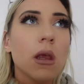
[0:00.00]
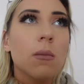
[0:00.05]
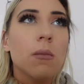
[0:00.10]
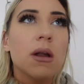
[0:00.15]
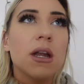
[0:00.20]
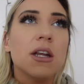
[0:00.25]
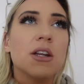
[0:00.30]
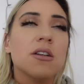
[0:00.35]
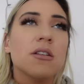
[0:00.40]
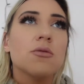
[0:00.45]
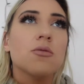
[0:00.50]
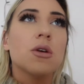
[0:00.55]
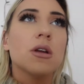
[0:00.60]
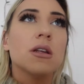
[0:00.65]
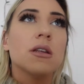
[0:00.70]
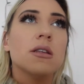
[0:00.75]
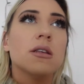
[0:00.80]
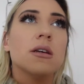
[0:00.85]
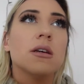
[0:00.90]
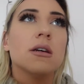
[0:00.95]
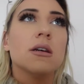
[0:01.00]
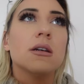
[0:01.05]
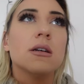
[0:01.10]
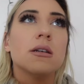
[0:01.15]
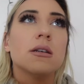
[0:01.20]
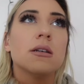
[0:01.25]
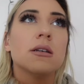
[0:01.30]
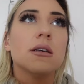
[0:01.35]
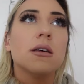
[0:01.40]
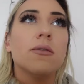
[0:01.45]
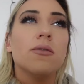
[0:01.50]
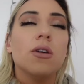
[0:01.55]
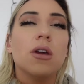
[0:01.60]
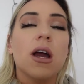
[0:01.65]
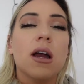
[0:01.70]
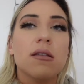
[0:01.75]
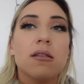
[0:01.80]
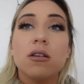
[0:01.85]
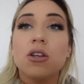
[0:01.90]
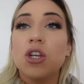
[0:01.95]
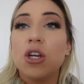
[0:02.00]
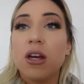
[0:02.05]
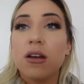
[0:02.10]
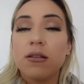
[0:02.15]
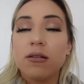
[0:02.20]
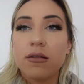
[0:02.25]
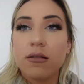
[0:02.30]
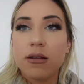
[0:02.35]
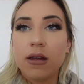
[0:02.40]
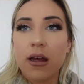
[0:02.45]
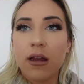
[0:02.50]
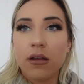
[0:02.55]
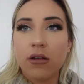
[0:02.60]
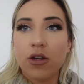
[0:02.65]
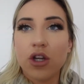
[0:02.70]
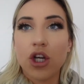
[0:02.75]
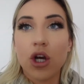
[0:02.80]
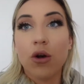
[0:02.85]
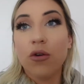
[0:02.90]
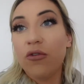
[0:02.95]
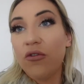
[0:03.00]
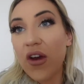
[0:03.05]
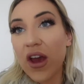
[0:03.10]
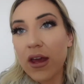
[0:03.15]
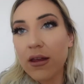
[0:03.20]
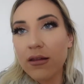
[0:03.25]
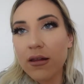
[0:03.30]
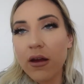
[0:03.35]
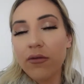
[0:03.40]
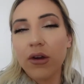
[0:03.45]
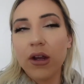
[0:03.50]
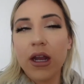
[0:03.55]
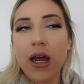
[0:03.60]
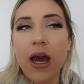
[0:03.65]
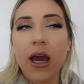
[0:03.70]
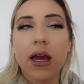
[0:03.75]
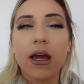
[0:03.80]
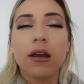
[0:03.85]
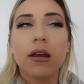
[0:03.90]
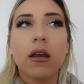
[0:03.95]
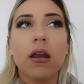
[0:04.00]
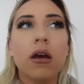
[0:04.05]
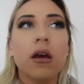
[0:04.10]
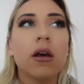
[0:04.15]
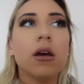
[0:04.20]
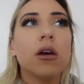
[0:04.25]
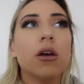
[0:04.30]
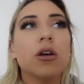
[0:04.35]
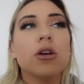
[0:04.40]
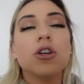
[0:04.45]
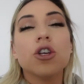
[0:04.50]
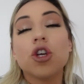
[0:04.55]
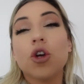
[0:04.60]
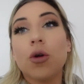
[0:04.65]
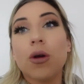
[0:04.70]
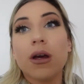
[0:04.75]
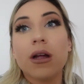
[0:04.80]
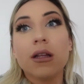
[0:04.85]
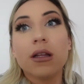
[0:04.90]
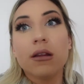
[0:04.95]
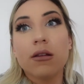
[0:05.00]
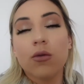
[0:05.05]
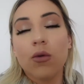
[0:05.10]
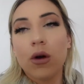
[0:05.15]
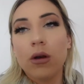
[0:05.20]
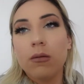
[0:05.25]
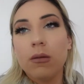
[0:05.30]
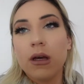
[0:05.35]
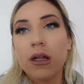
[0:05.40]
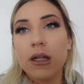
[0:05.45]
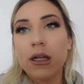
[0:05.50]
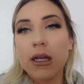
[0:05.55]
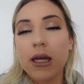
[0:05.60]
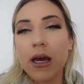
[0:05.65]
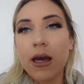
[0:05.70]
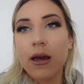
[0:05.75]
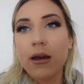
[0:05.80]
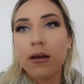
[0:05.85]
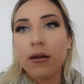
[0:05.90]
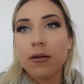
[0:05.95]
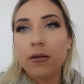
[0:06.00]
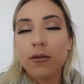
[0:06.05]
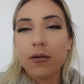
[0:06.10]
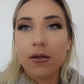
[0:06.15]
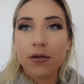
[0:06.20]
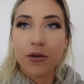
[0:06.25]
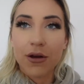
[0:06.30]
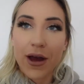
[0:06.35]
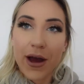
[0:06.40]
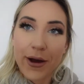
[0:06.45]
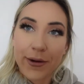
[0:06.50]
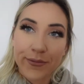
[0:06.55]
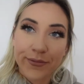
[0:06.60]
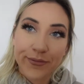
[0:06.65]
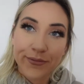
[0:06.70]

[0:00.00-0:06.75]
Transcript: But I just wanted to give you guys a gist and show face every day and show you at least one meal a day. So yeah.